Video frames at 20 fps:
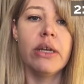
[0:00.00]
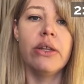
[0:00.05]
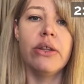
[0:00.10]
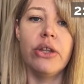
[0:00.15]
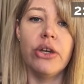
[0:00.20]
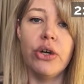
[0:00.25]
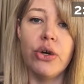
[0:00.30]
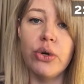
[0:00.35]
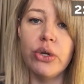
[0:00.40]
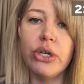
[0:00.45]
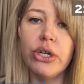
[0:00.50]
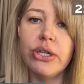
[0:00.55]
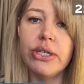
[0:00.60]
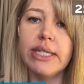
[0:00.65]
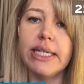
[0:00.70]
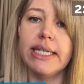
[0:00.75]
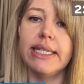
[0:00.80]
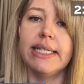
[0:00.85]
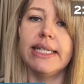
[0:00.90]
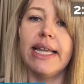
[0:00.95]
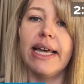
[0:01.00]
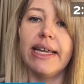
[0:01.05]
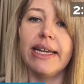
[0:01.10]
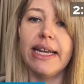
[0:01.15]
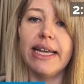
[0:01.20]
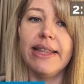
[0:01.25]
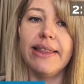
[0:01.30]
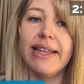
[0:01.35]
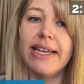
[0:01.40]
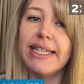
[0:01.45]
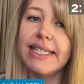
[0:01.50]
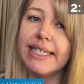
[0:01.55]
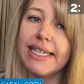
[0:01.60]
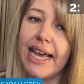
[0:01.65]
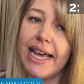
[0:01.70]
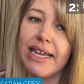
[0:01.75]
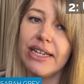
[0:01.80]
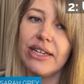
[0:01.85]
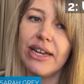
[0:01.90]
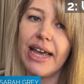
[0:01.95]
The good news is that in this
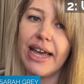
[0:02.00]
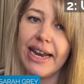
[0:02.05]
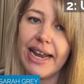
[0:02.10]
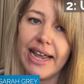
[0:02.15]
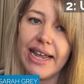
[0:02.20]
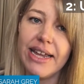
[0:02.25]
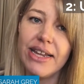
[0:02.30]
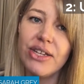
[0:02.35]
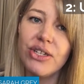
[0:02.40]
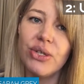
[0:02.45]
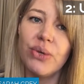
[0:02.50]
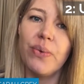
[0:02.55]
day and age,